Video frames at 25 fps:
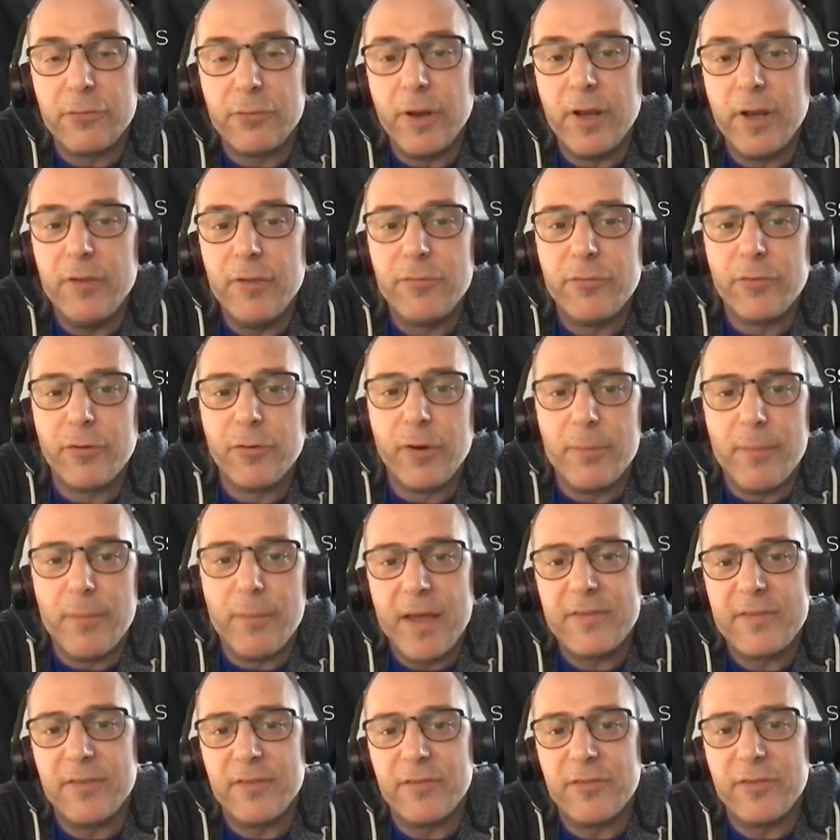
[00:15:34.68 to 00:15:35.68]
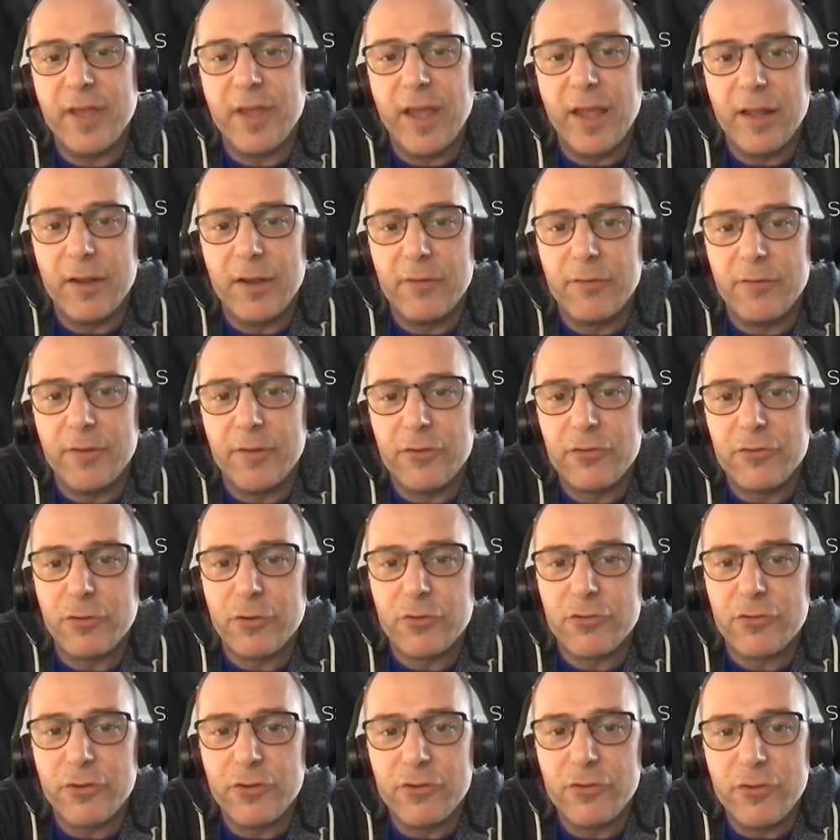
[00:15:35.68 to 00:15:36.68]
get ready for a massive scale of
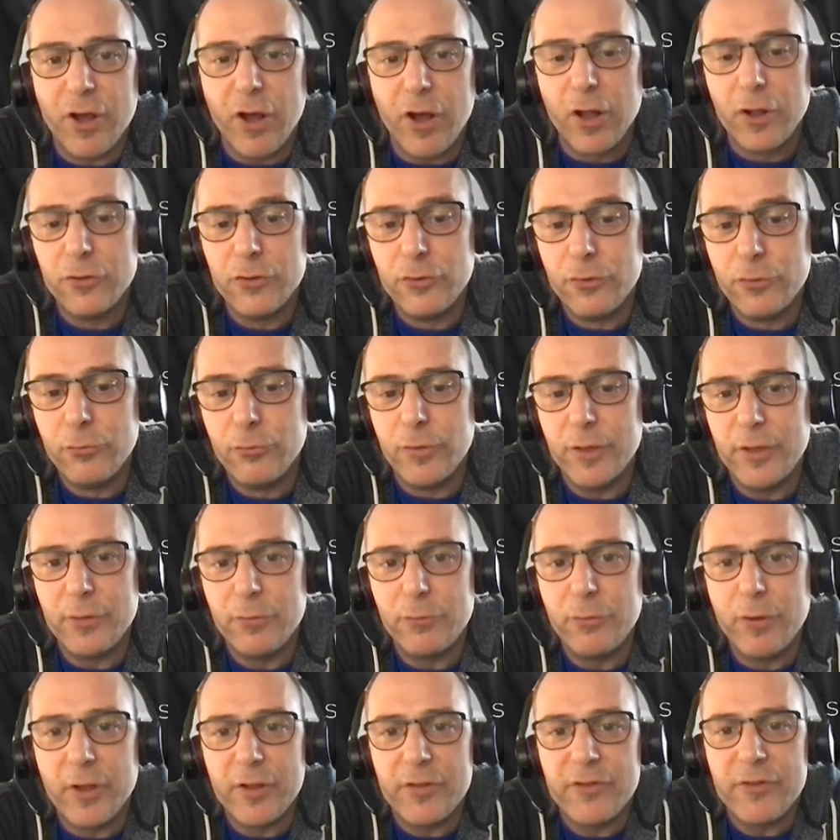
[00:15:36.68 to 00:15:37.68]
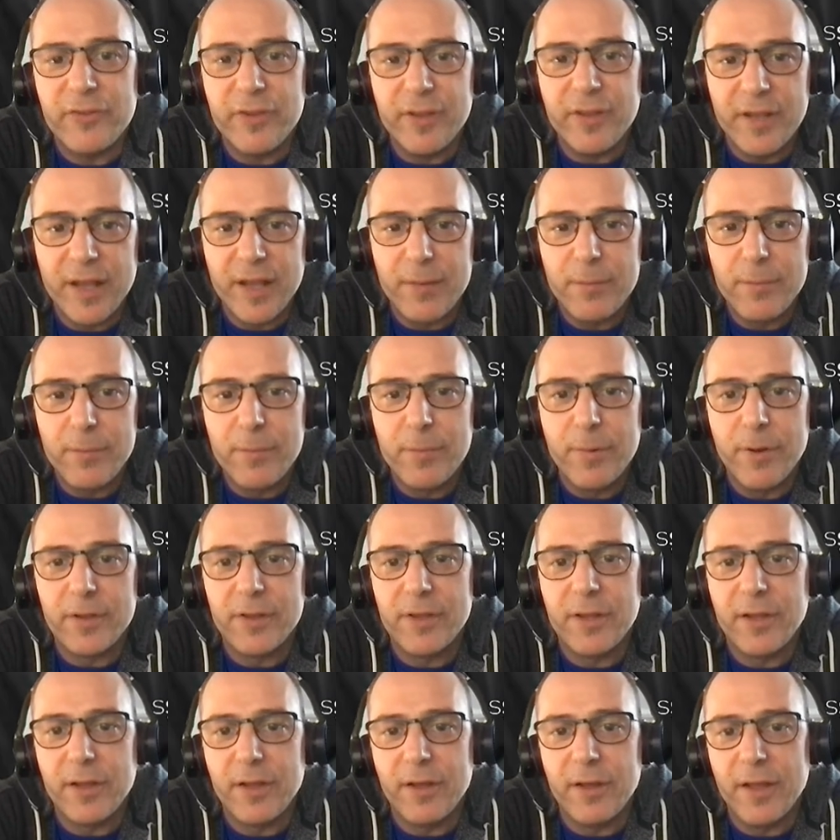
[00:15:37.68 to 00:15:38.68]
instructions, although we do not see them,
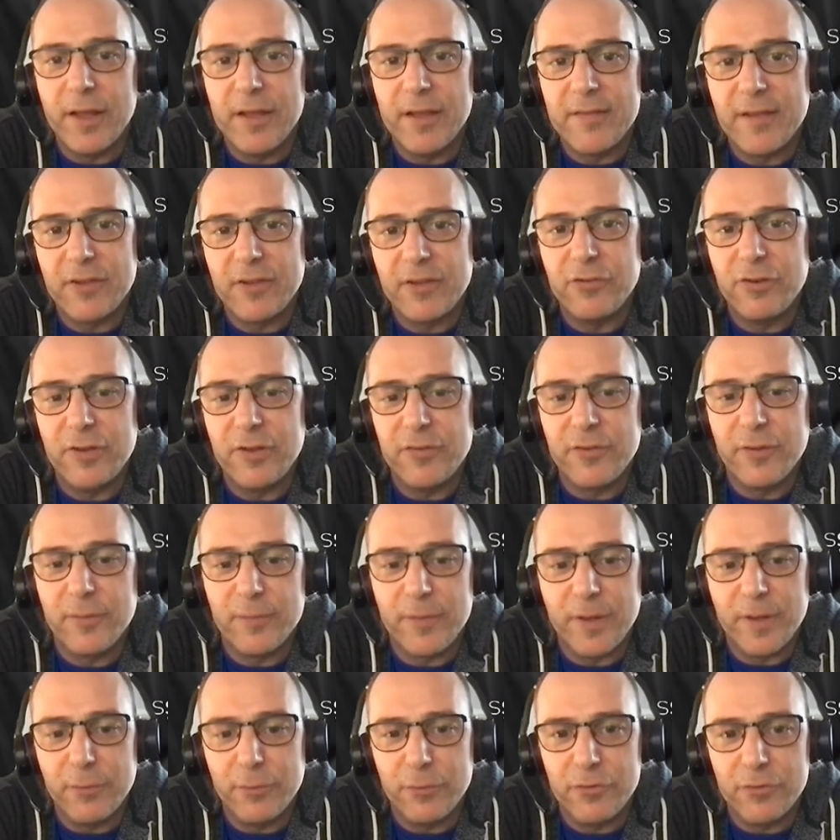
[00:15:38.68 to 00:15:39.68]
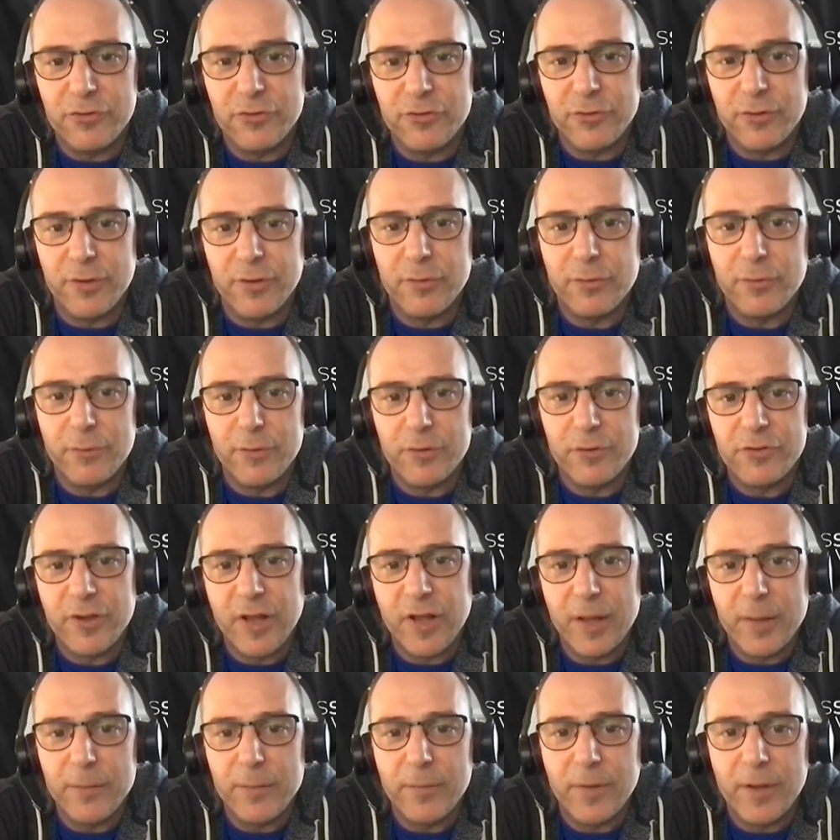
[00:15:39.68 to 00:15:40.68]
but it's actually something which
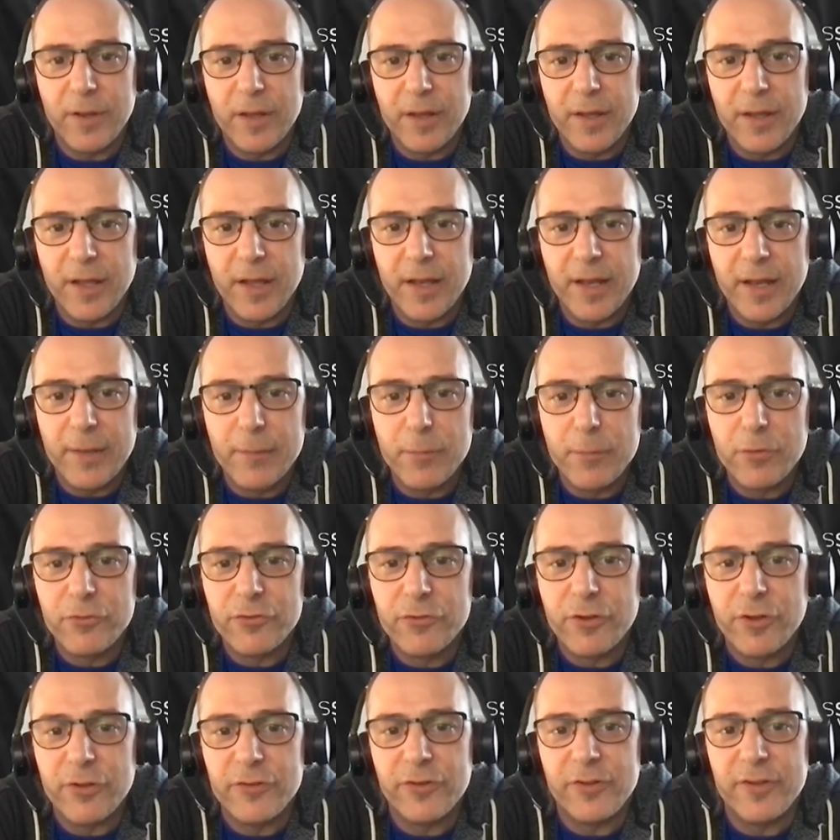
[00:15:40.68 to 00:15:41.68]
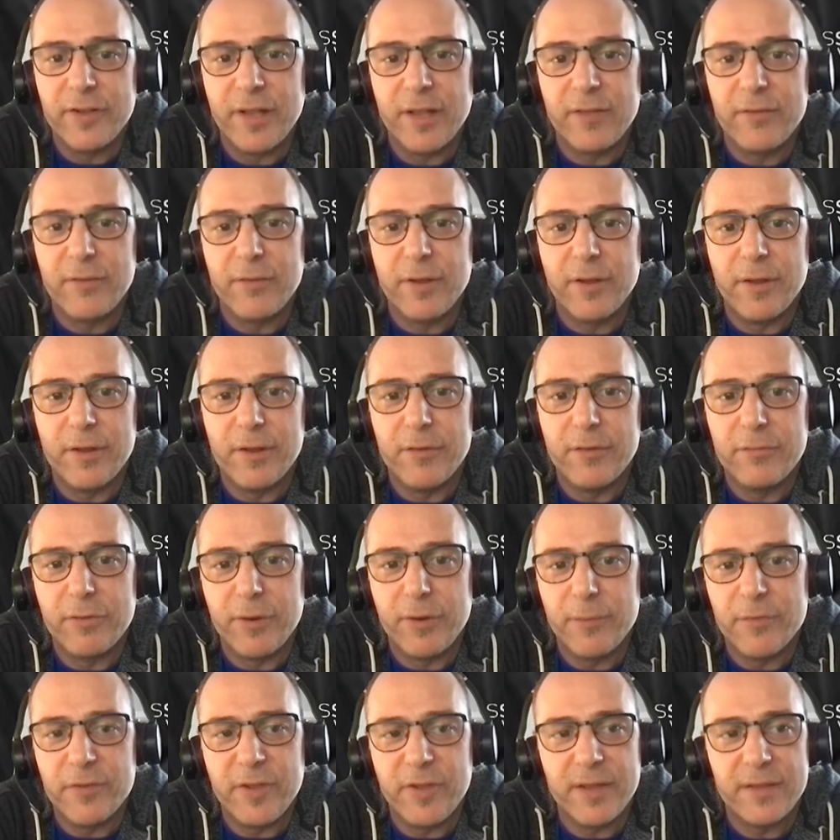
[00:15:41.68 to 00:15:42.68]
enables us in that
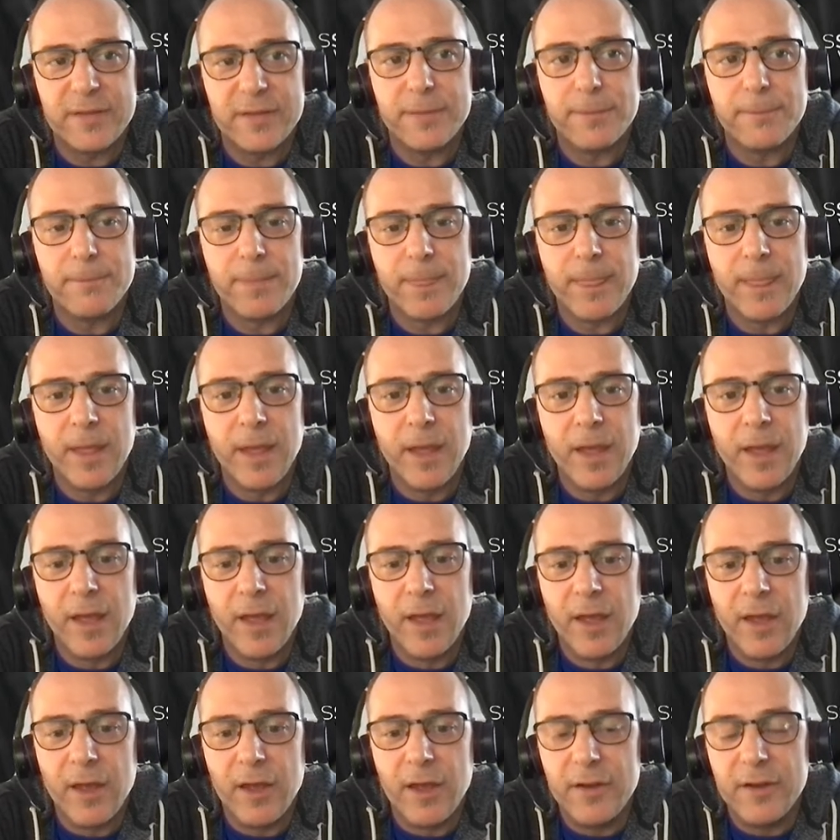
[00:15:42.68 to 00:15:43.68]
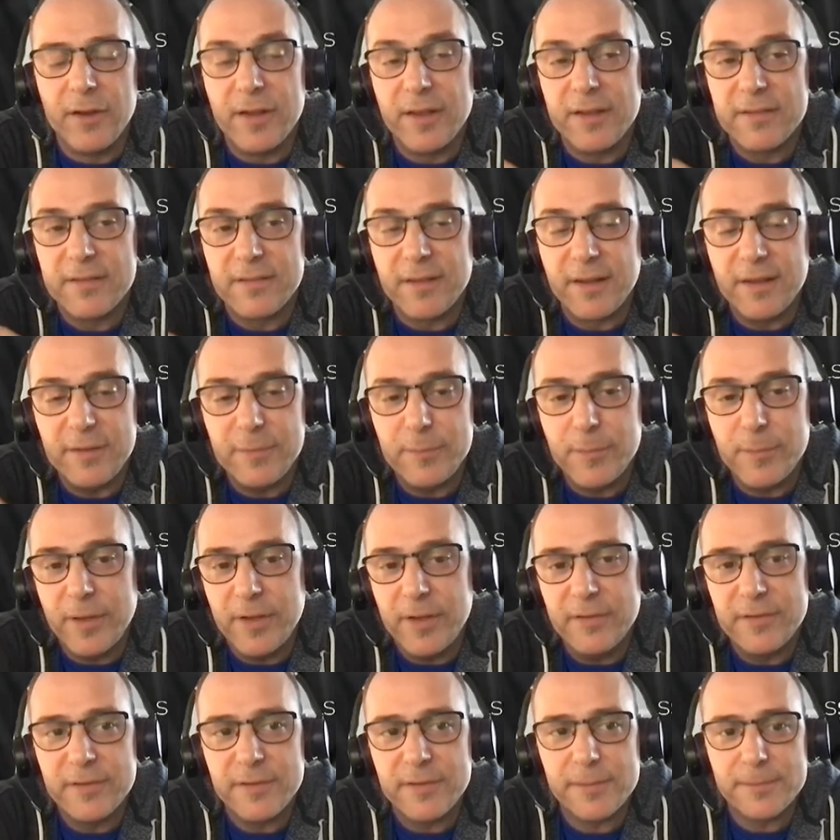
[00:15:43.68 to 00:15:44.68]
frame set. Next slide,
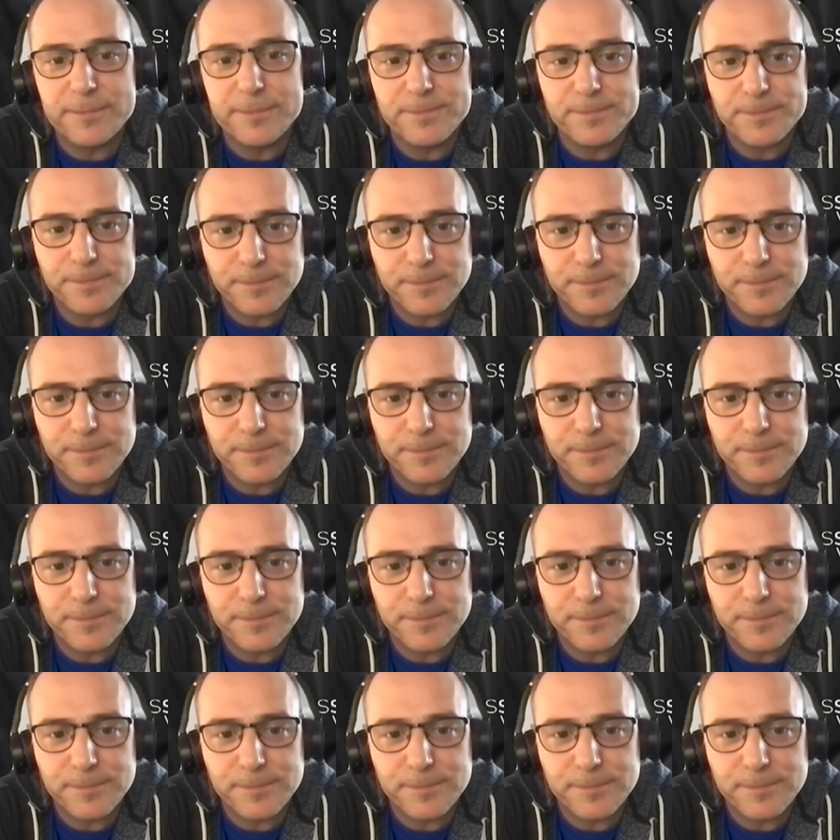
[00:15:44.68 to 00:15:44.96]
please.